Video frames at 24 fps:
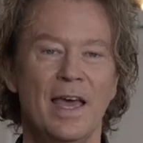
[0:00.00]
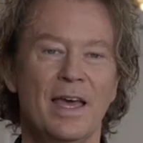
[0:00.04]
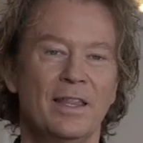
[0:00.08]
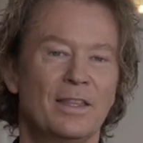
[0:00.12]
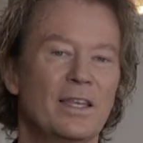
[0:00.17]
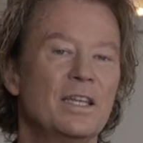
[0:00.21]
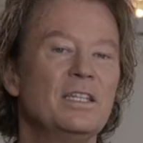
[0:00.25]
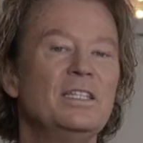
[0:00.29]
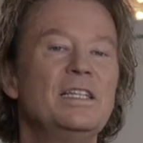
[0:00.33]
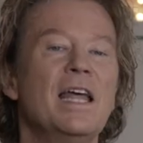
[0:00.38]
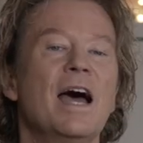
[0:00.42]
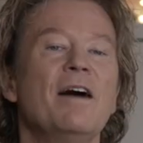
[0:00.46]

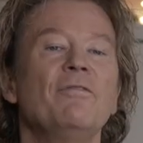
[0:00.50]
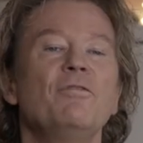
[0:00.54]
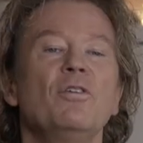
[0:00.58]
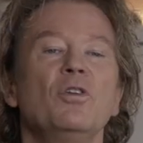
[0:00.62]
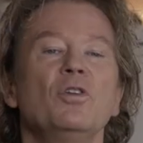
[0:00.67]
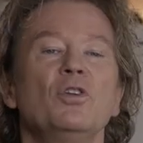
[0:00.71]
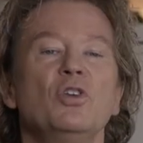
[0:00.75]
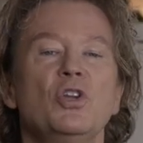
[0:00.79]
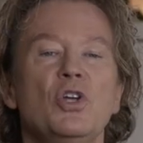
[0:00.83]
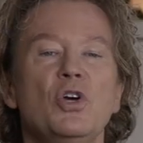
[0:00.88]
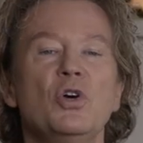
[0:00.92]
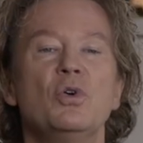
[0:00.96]
The devil
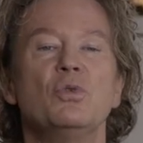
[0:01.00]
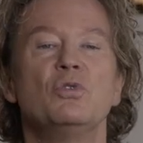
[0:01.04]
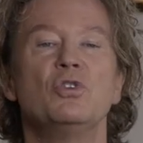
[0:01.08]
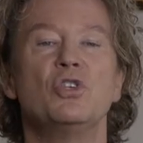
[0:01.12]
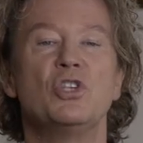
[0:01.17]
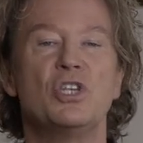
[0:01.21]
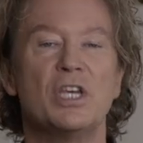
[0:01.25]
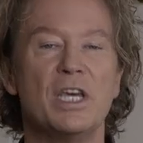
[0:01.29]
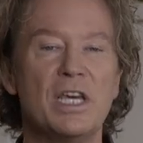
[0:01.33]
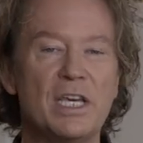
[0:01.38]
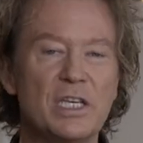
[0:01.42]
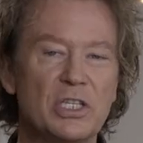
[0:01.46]
knew
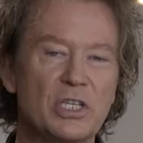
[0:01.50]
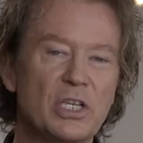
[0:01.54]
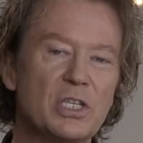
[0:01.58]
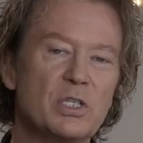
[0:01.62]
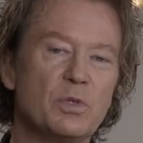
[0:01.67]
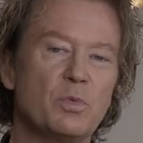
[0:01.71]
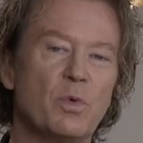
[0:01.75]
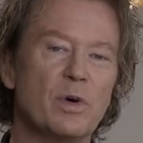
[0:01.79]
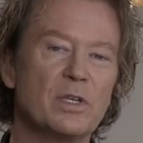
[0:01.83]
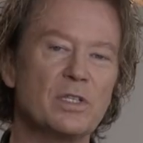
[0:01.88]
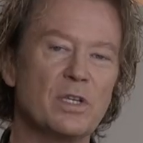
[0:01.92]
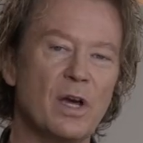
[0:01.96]

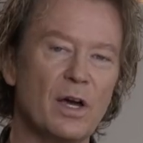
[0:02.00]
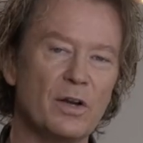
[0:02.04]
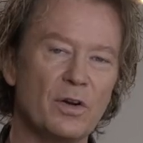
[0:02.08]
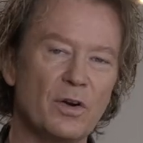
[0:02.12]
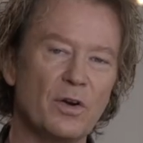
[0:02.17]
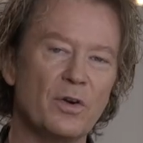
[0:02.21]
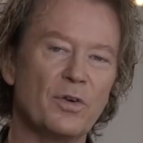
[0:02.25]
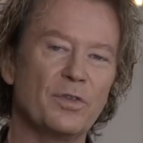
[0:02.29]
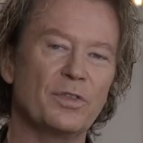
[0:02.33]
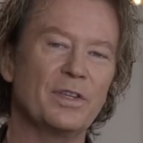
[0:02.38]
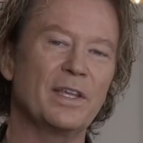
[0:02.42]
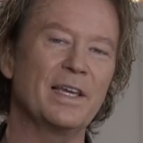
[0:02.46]
Jesus was on
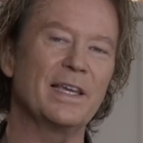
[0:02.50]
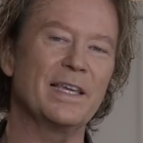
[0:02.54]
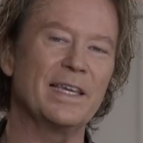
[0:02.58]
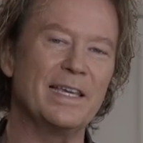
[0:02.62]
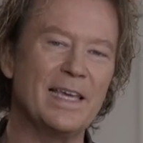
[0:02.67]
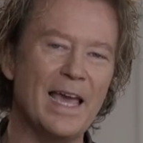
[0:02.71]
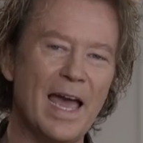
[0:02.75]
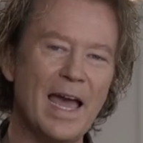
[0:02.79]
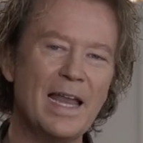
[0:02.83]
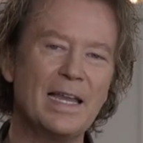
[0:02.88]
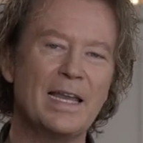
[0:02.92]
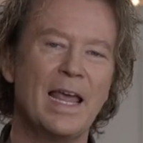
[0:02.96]
earth to
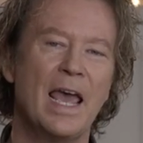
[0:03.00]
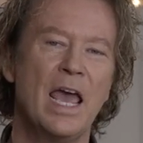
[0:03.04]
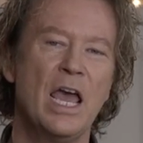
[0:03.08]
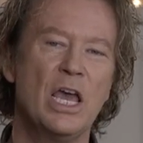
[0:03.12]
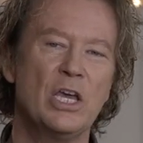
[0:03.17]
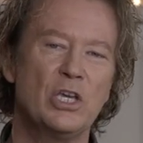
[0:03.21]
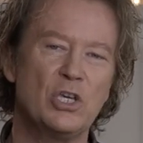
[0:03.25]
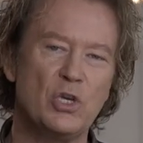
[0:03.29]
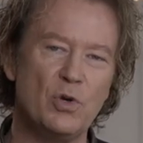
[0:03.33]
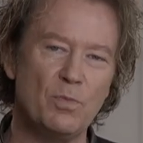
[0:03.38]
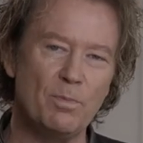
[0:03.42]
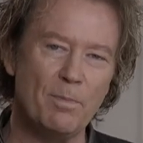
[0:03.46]
get
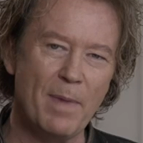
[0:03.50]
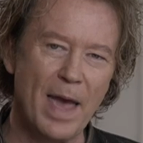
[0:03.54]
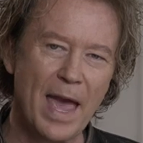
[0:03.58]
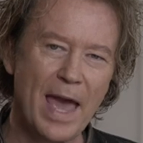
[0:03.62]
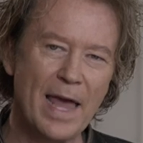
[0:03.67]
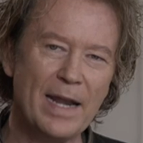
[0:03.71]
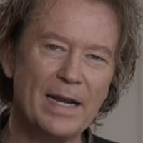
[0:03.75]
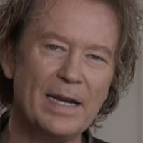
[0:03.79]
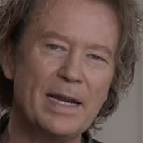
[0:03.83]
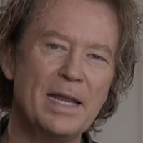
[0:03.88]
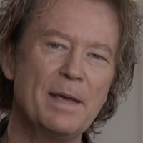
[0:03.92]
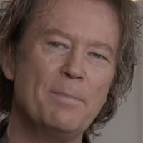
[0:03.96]

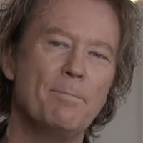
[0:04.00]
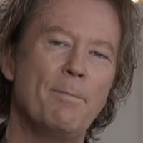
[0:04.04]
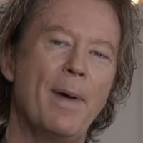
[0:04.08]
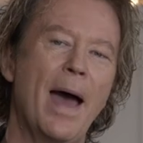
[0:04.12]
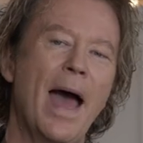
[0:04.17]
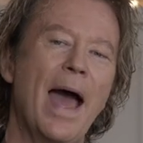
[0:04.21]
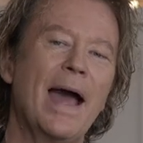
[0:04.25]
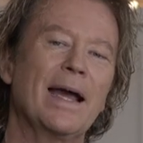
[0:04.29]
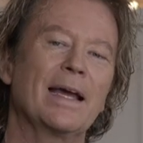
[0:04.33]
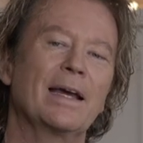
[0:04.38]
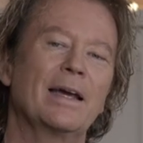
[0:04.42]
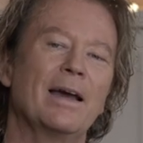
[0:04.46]
humanity
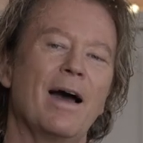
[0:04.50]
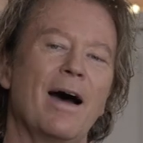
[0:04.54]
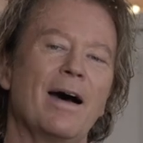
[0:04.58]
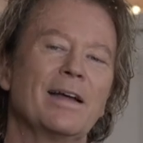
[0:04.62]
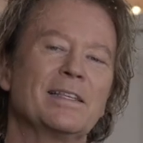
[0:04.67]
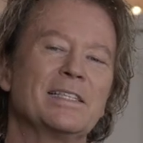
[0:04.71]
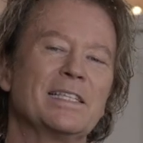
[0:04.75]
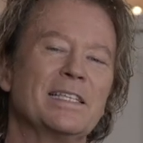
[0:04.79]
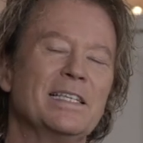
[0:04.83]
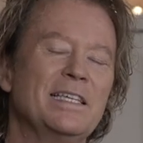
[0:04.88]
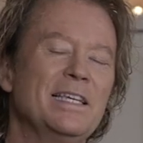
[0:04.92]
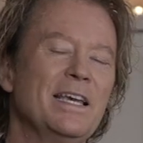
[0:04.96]
back
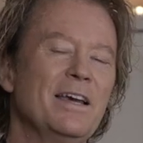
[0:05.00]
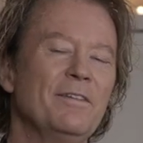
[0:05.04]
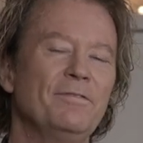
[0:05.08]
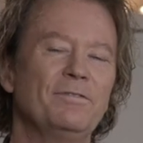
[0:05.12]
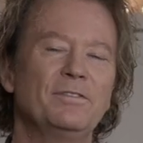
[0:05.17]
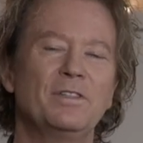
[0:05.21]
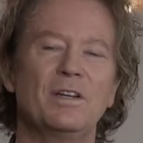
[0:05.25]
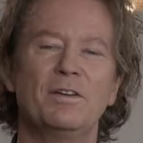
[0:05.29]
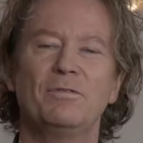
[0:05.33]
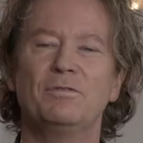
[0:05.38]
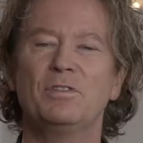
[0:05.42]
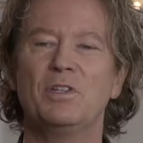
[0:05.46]
God's
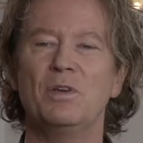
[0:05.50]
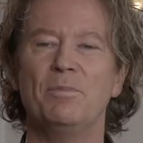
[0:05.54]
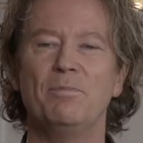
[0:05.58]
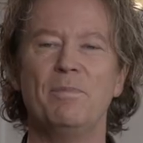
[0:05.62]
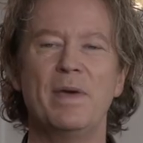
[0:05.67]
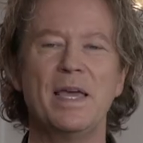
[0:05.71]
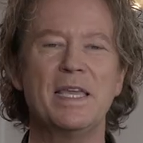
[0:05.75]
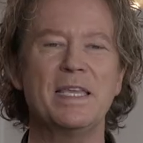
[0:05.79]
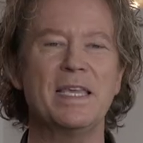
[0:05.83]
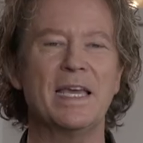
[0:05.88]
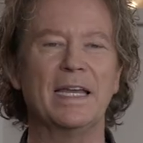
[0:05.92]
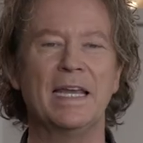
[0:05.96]
gift of
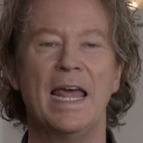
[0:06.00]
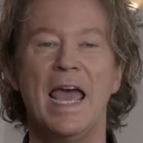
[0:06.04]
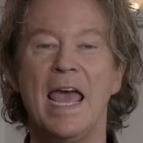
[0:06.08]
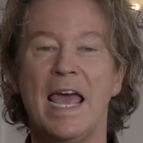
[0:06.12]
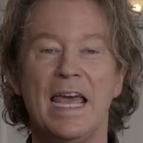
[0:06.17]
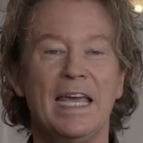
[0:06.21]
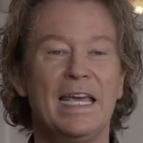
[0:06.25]
dominion.